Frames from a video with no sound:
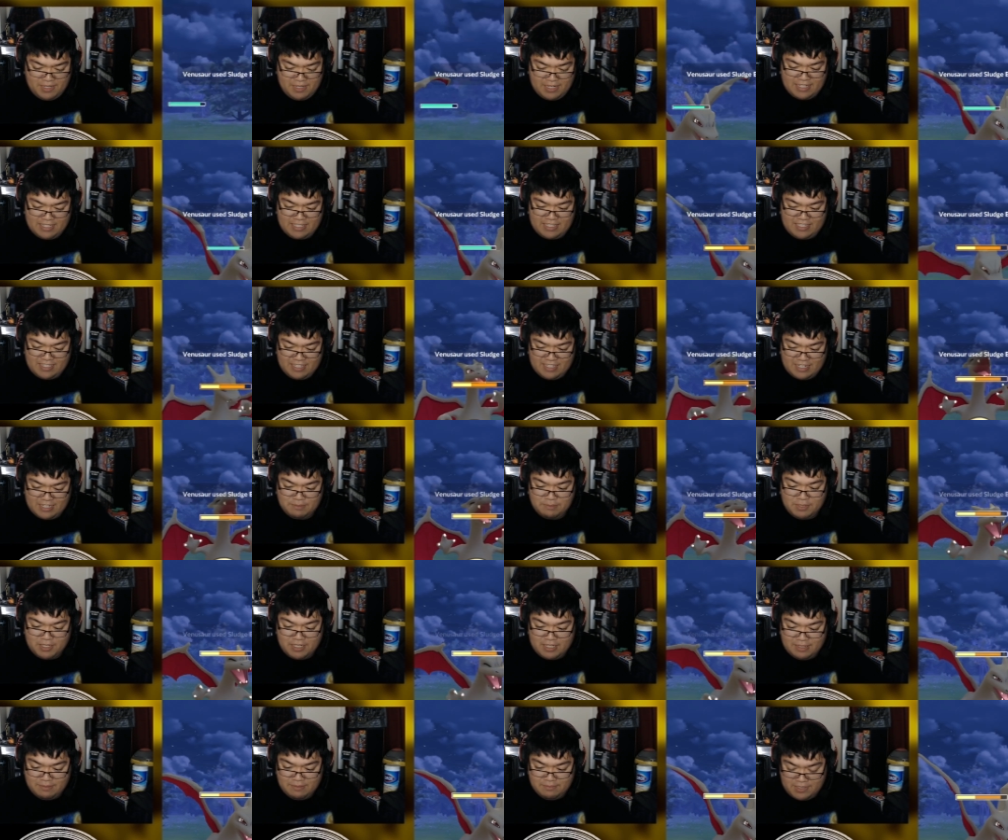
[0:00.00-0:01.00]
It is Sludge
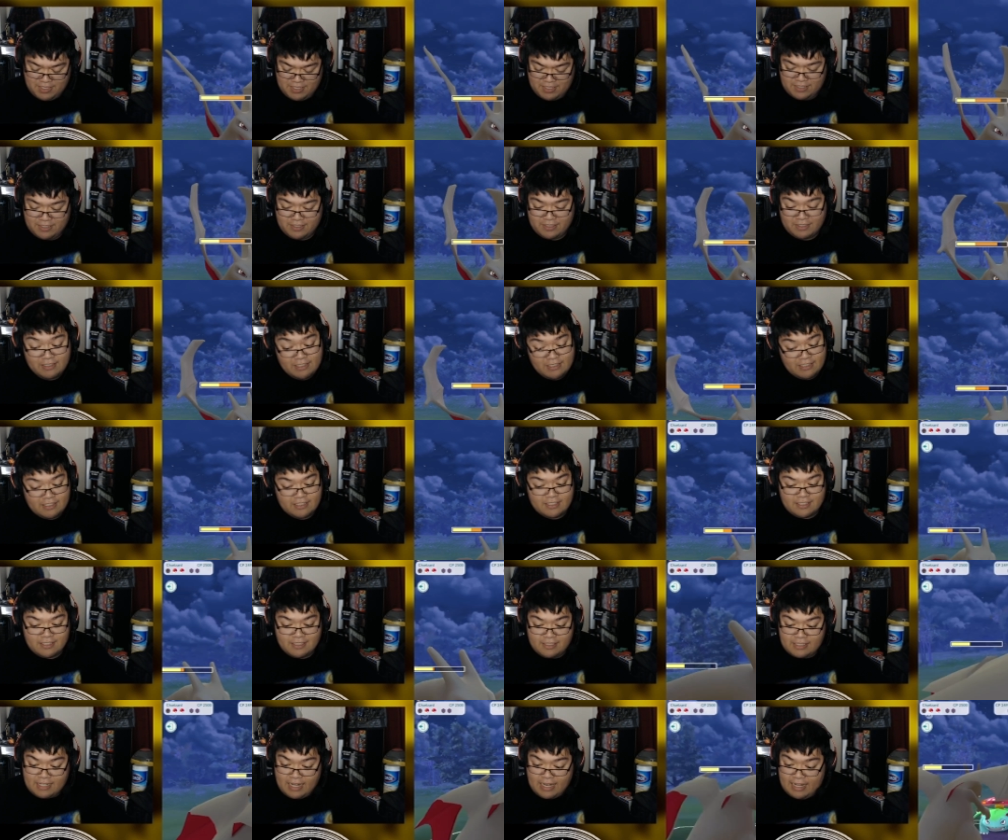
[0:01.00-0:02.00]
Bomb, so
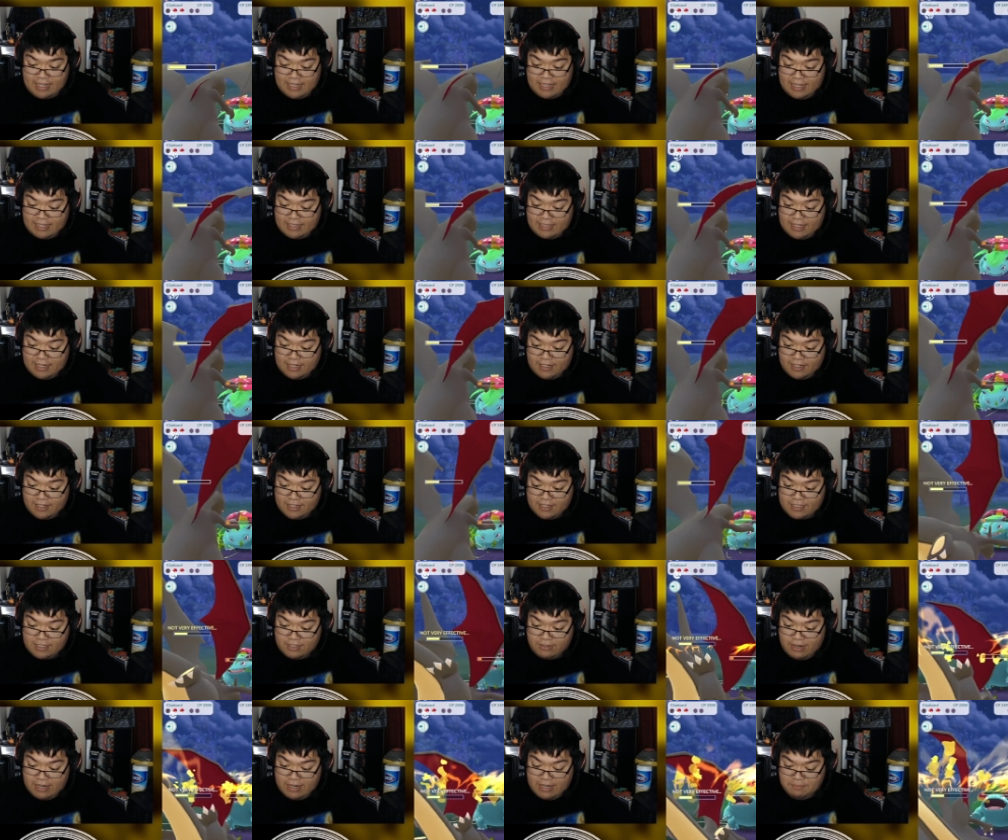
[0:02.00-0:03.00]
yeah, that, that hurts
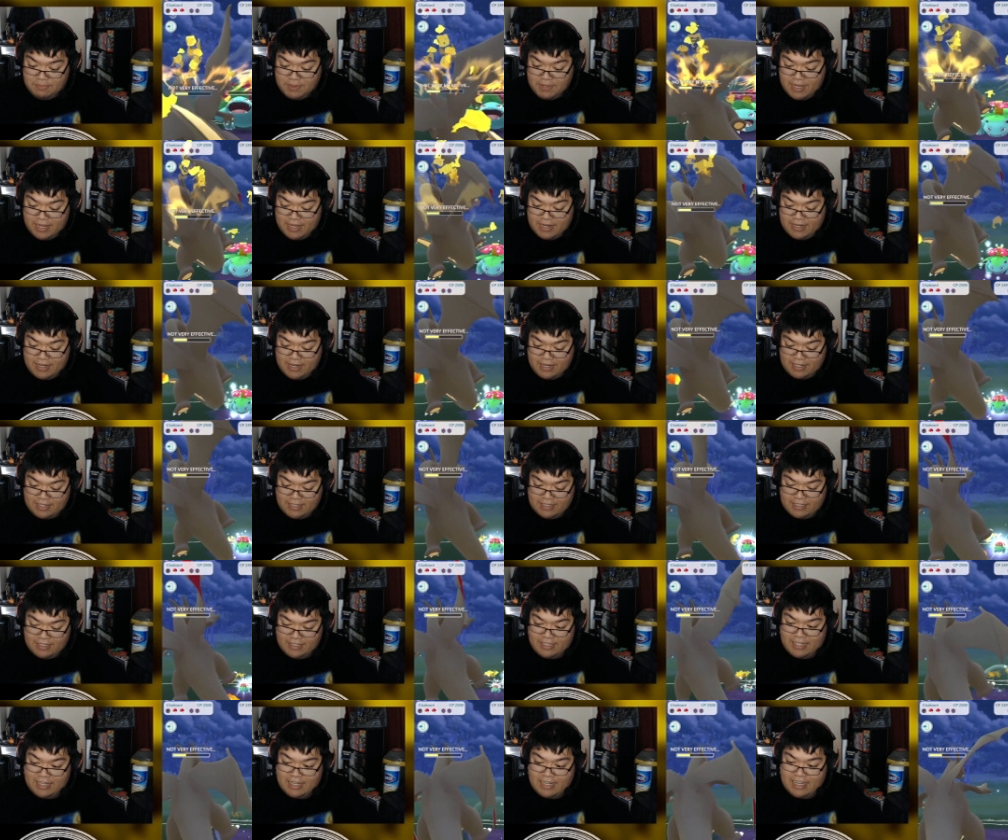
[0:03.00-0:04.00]
quite a bit, not
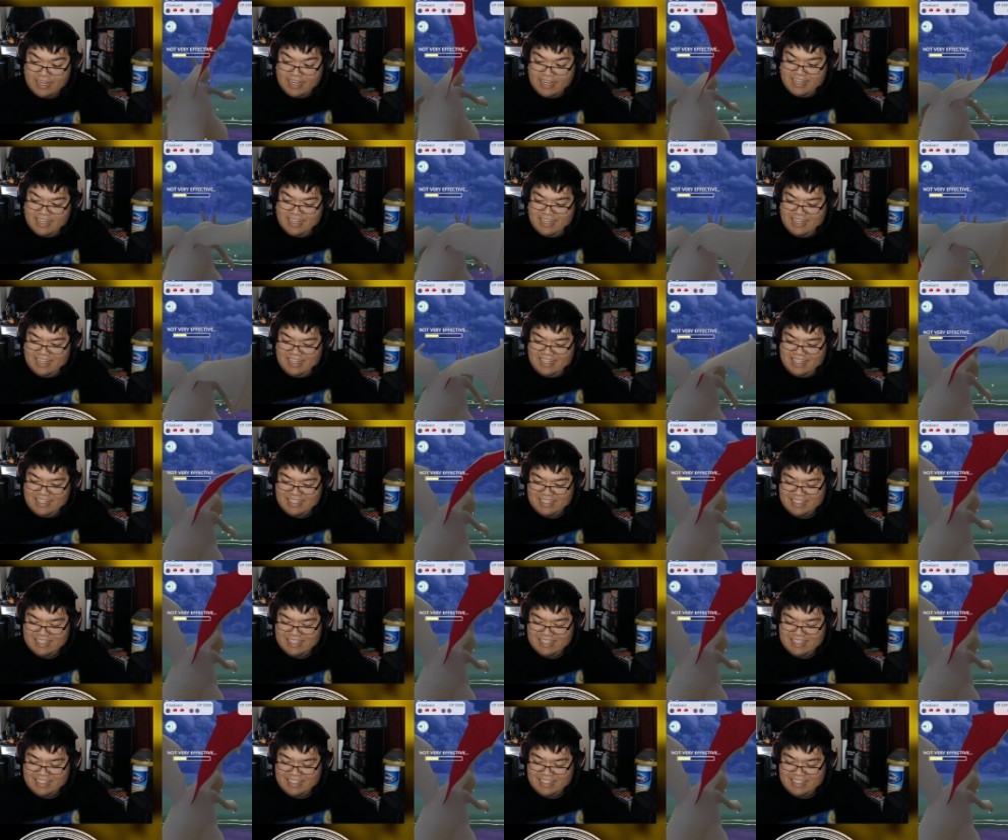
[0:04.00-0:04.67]
gonna lie.